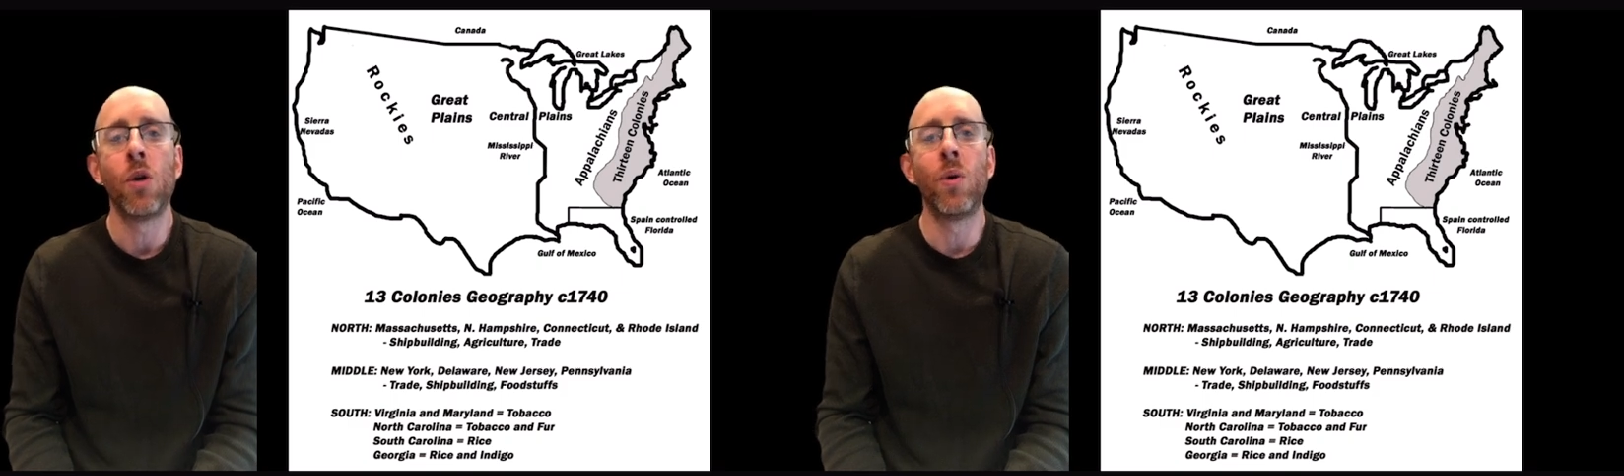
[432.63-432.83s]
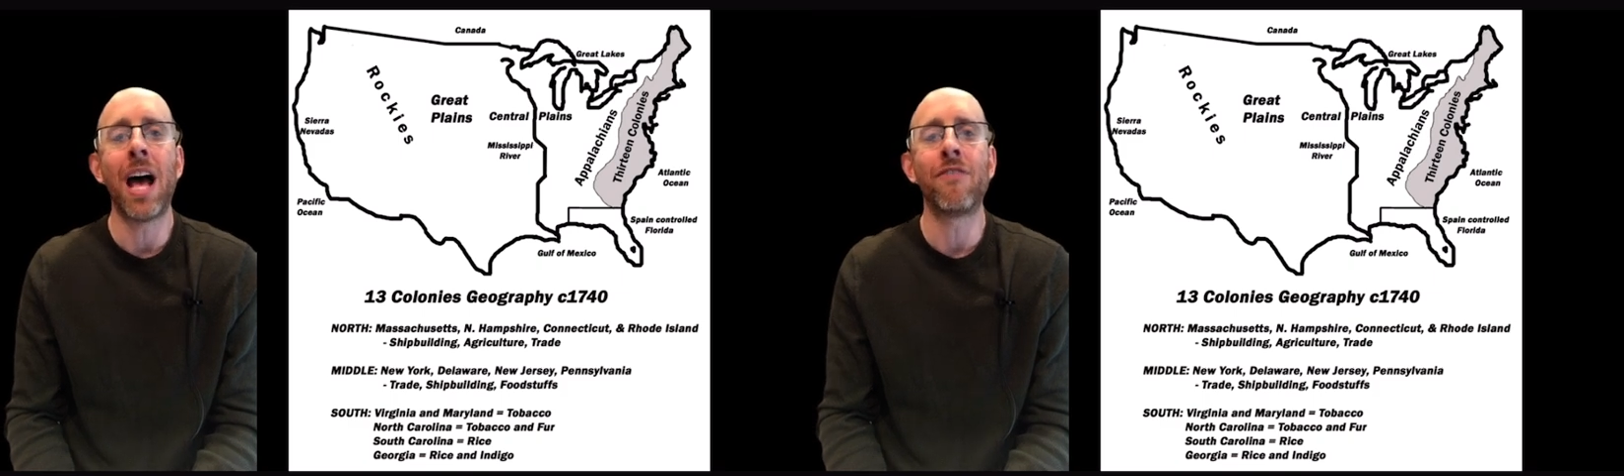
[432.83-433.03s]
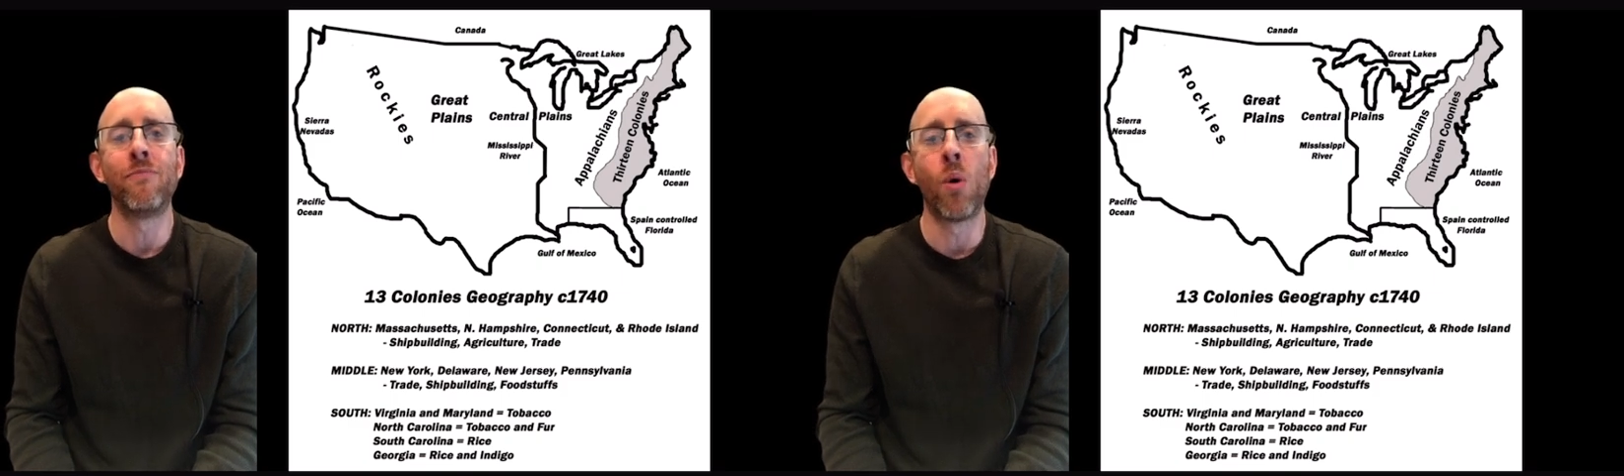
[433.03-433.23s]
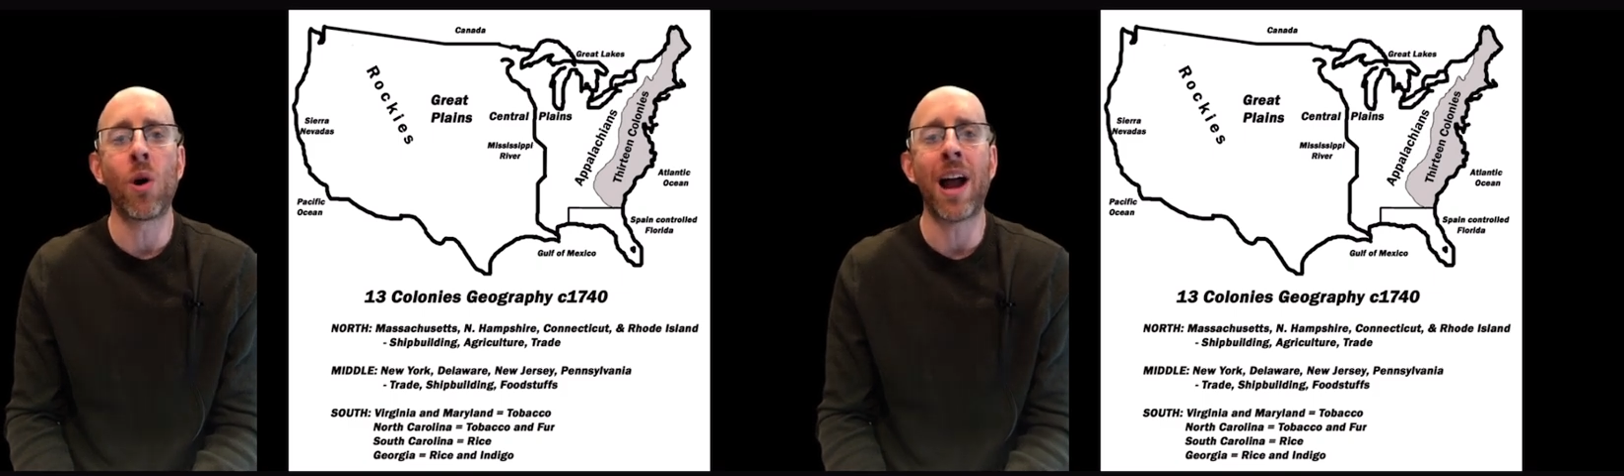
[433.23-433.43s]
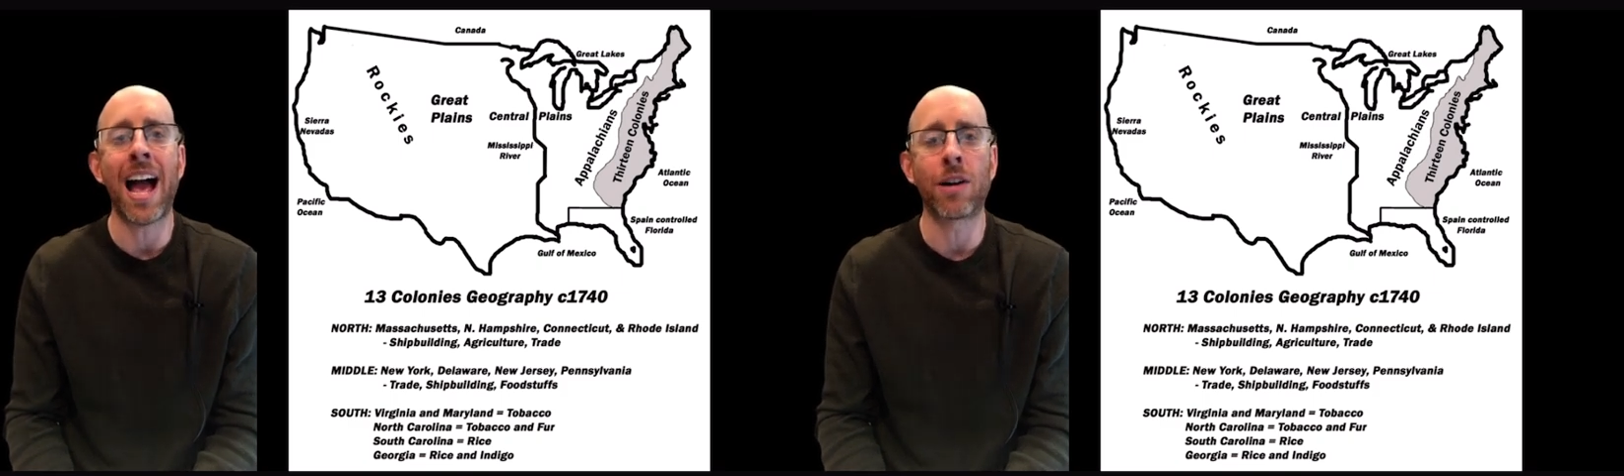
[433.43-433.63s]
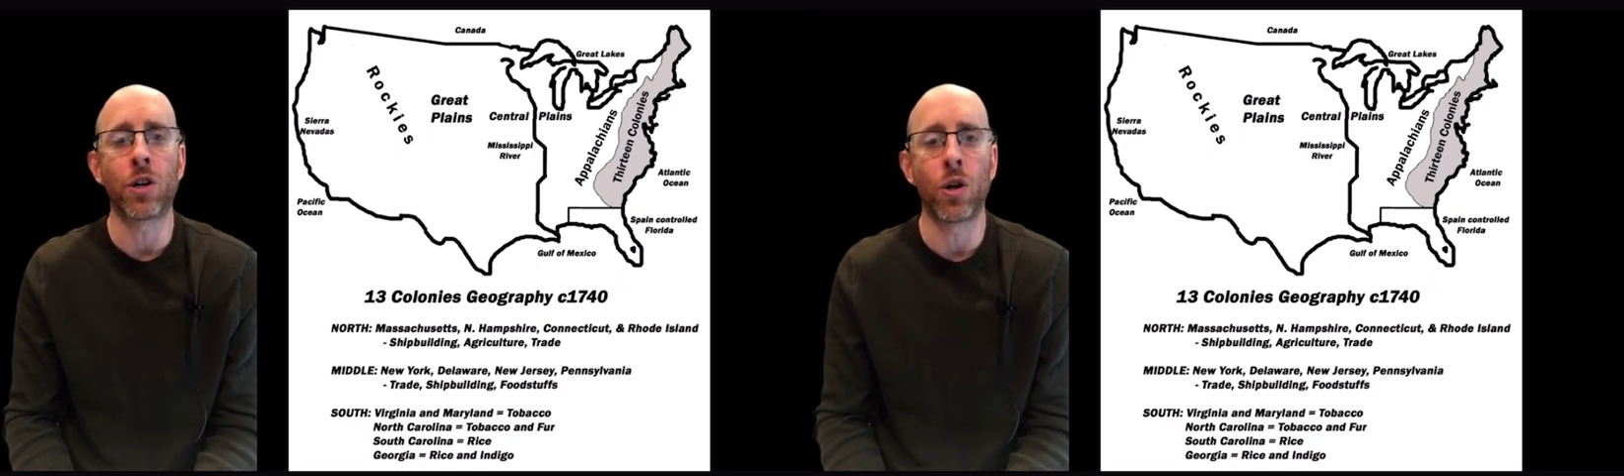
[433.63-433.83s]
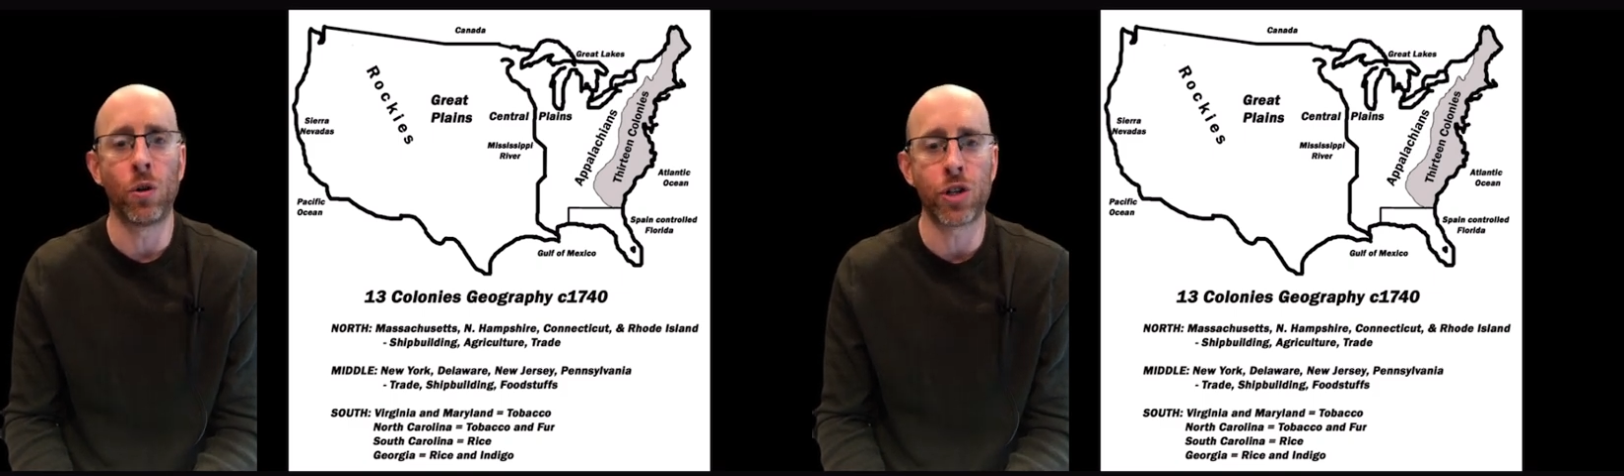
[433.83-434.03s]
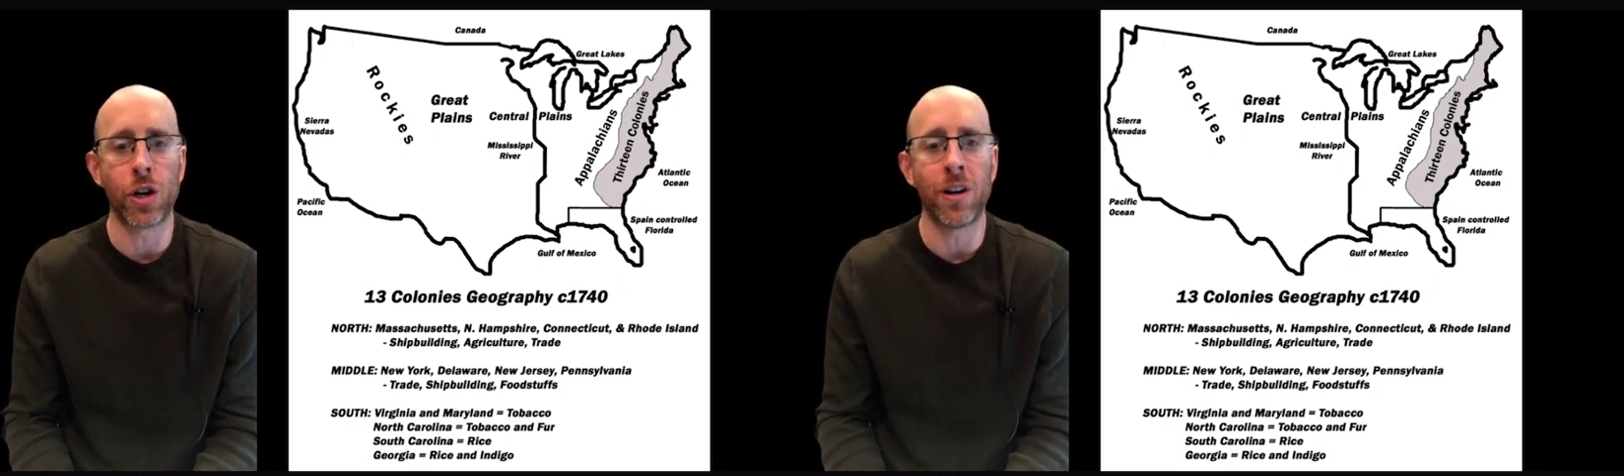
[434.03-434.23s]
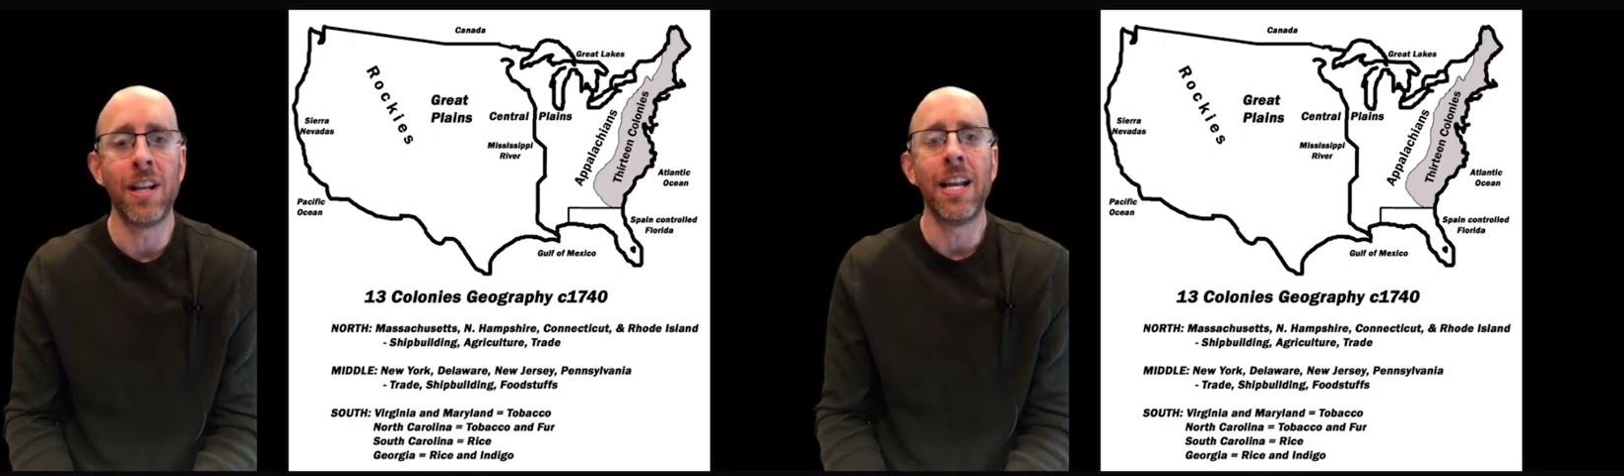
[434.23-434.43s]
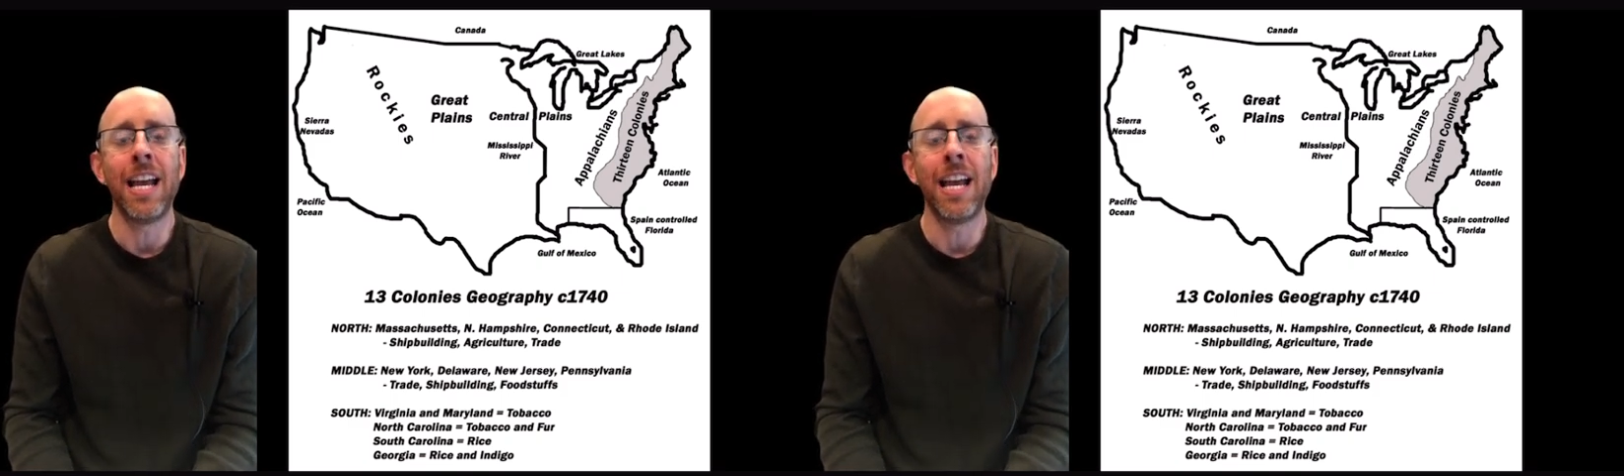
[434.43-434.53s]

would have more agriculture.